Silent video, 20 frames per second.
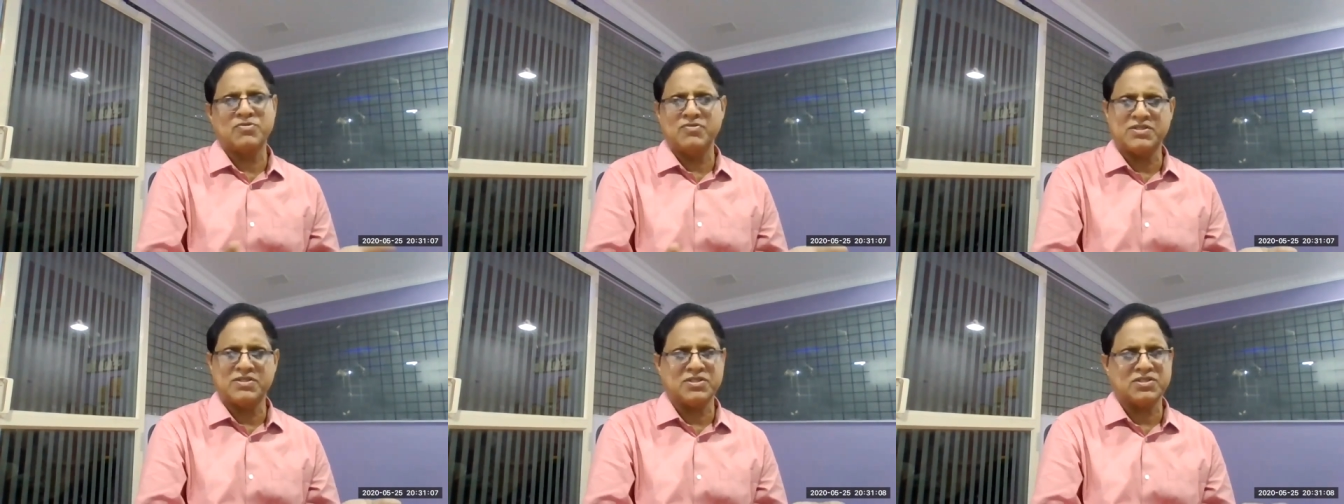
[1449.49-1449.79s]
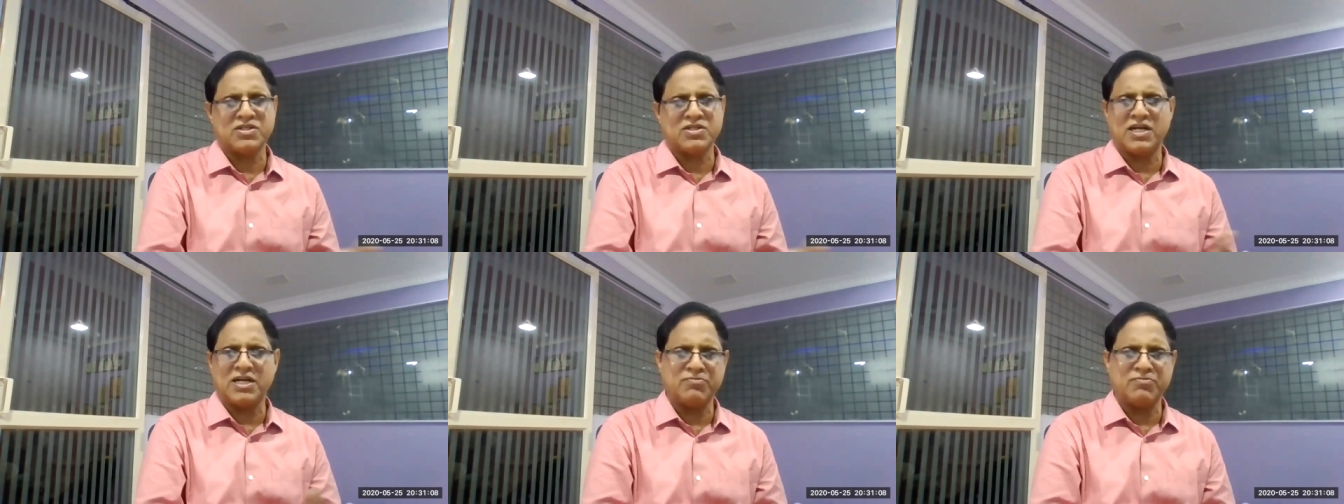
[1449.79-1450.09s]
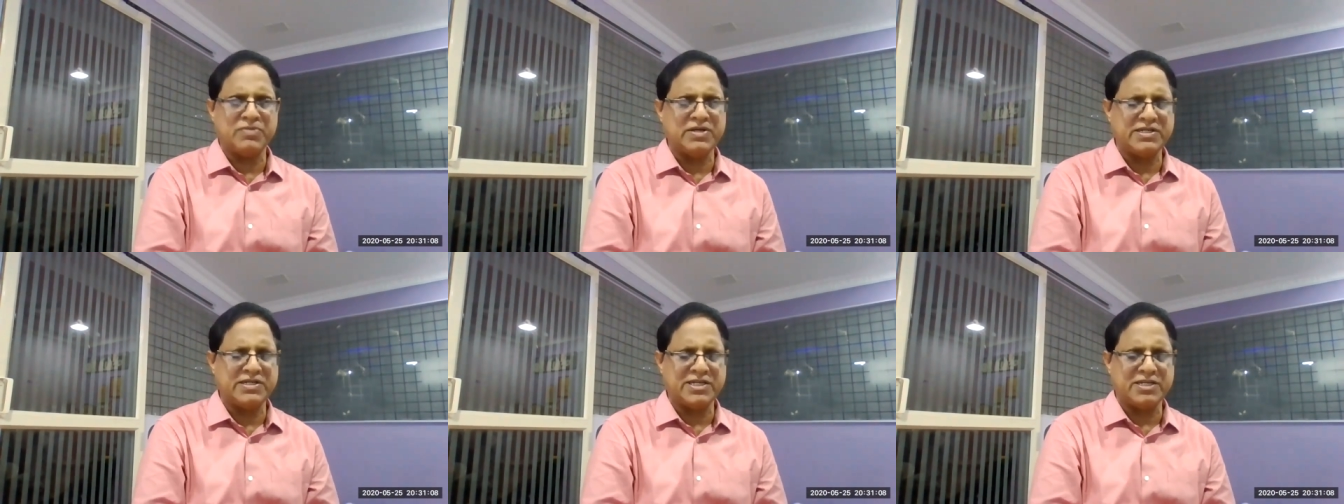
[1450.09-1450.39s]
which is not
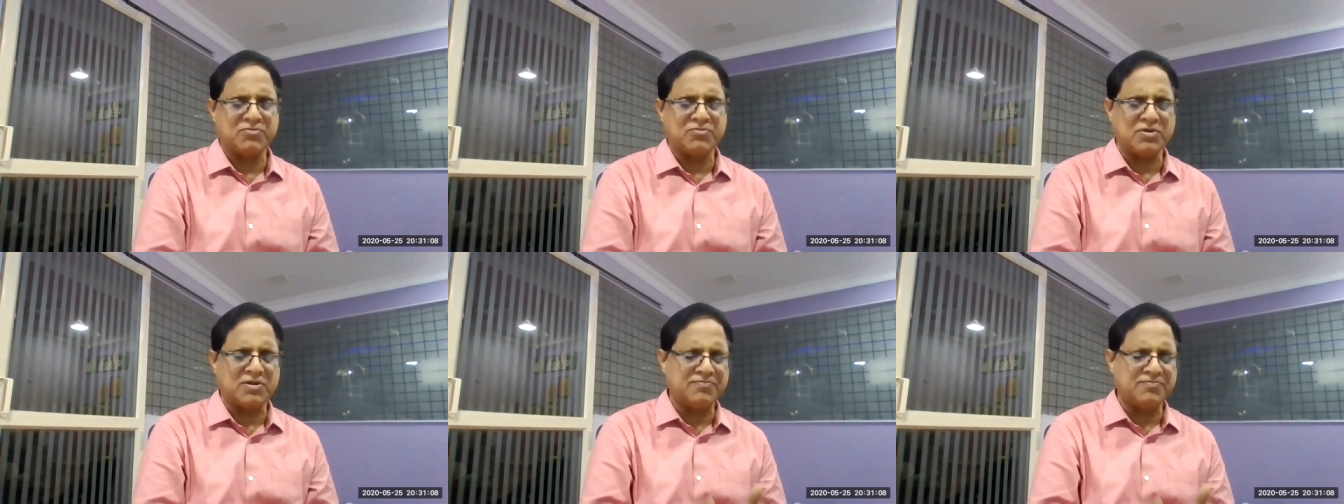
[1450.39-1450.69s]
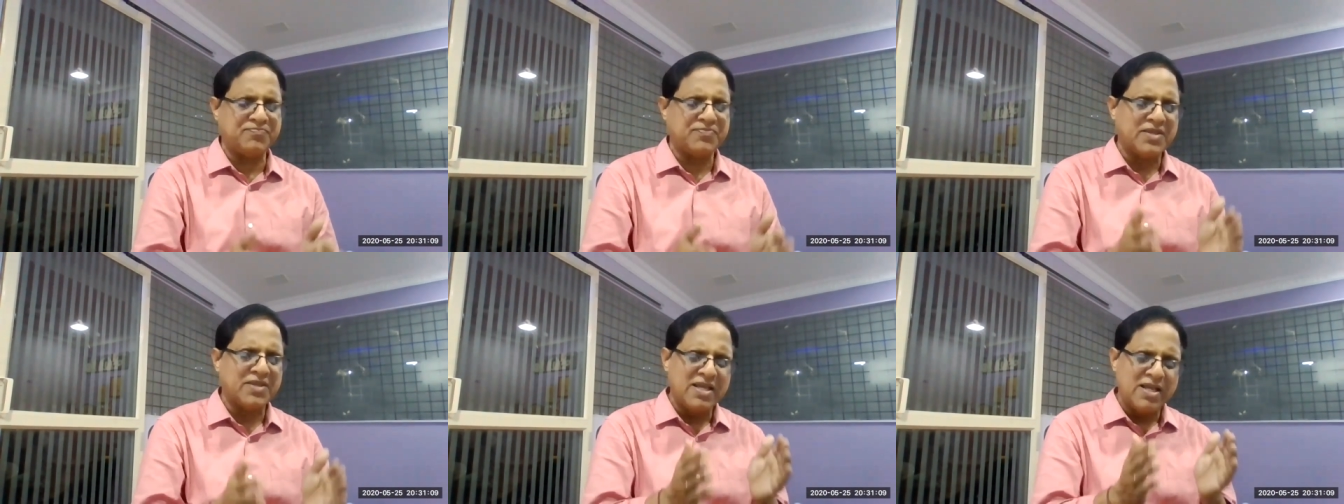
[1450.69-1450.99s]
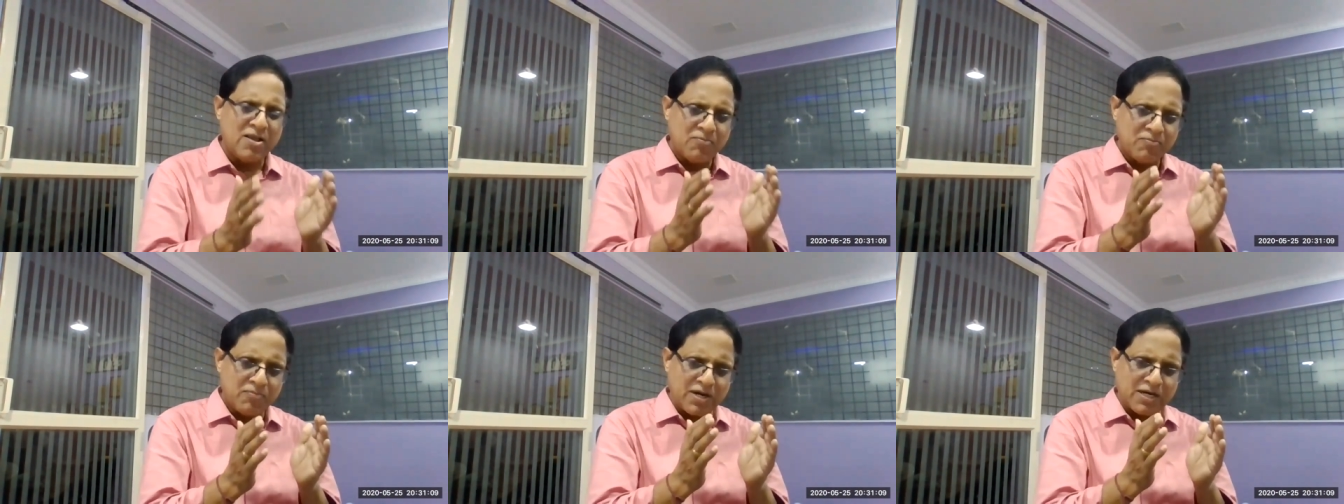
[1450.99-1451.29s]
maintainable.
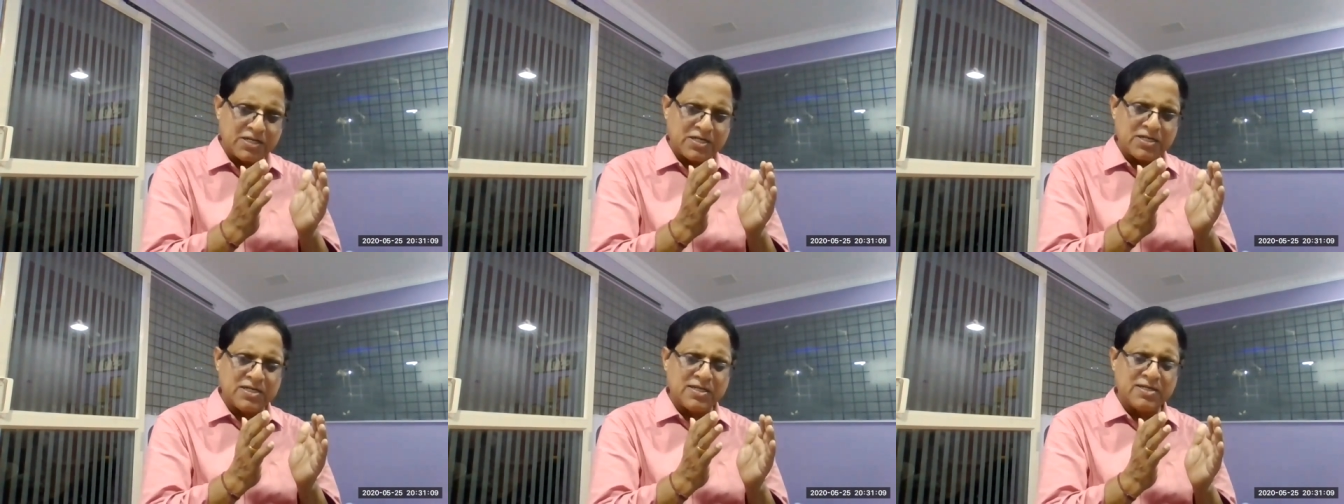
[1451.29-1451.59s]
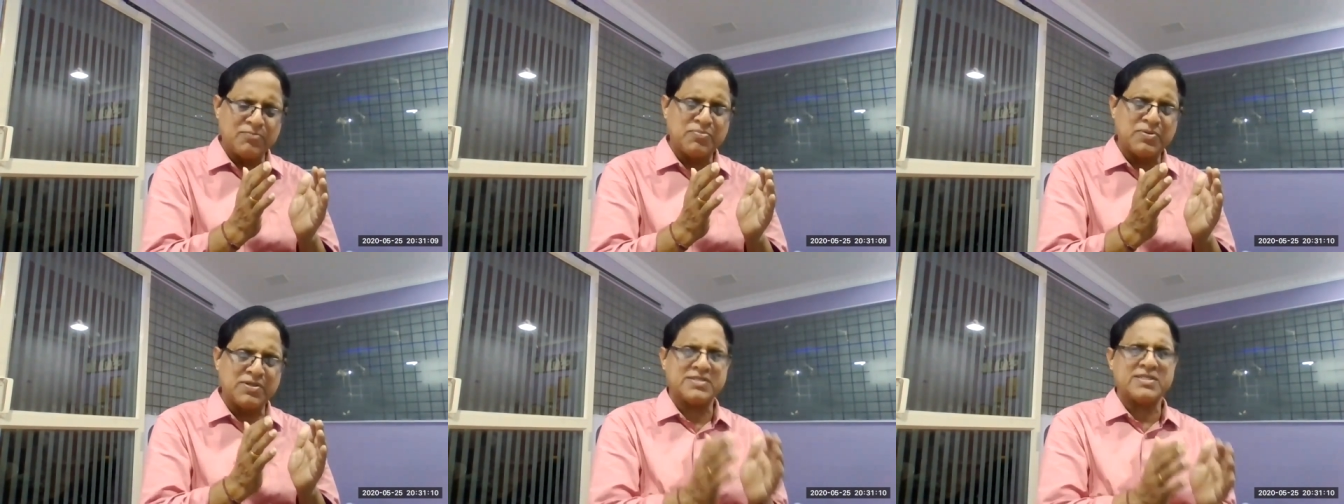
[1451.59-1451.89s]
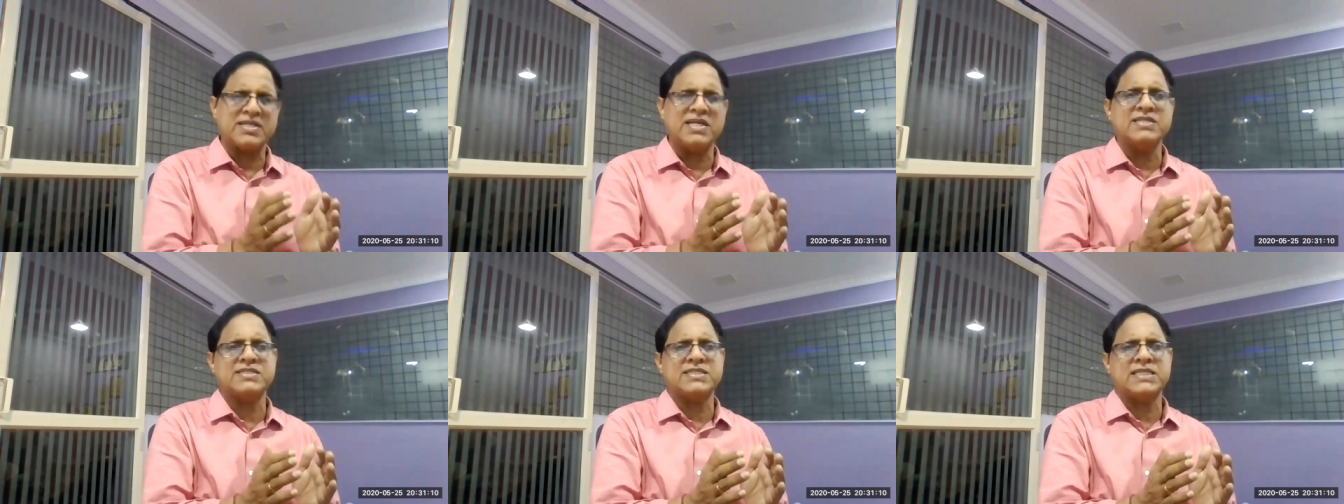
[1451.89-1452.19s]
But uh,
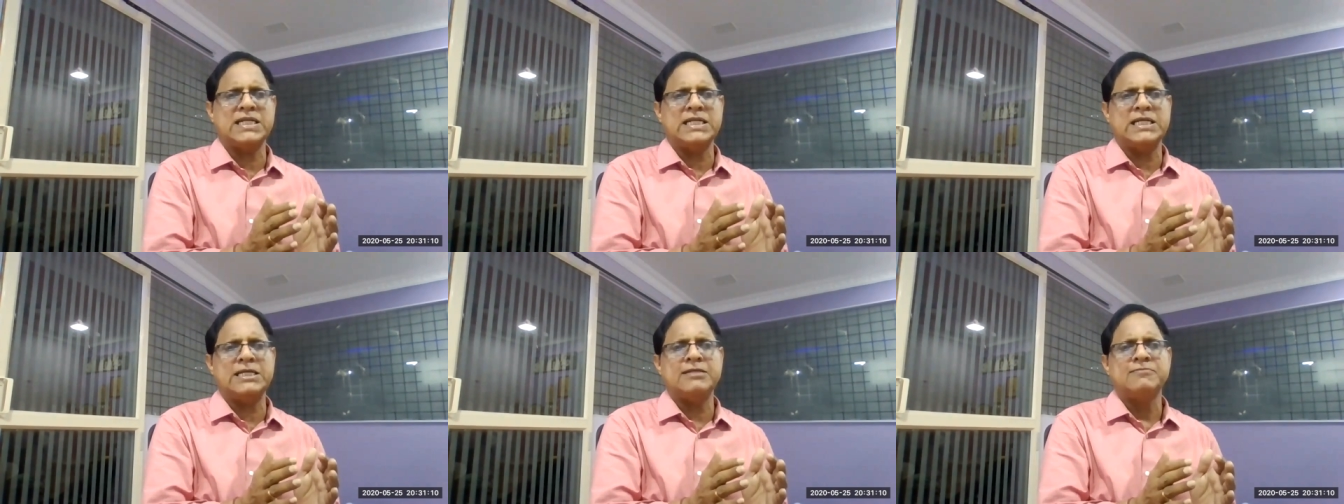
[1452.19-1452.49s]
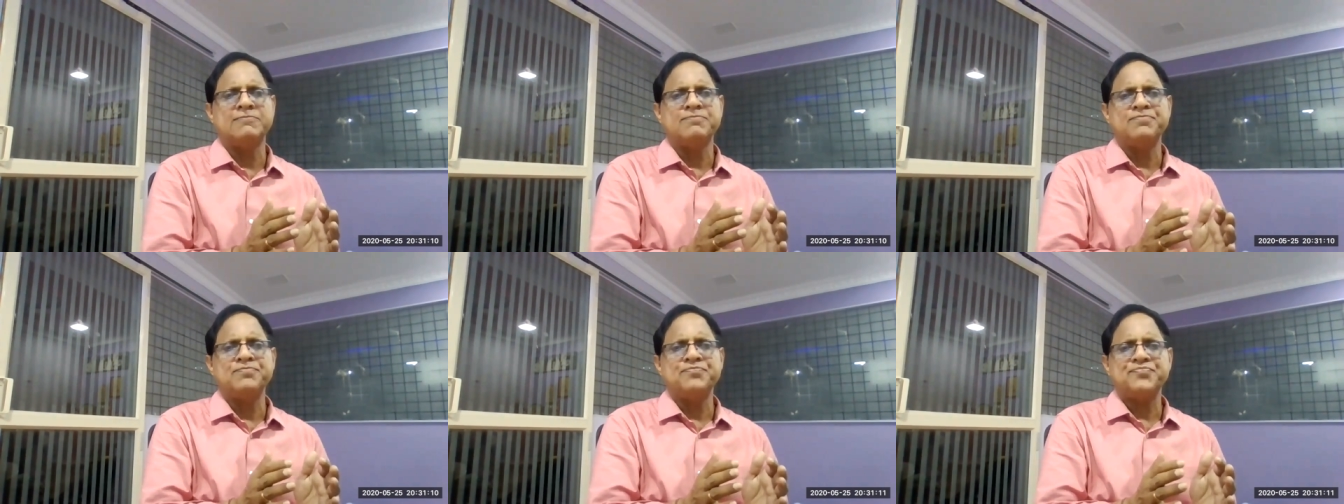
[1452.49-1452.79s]
precisely,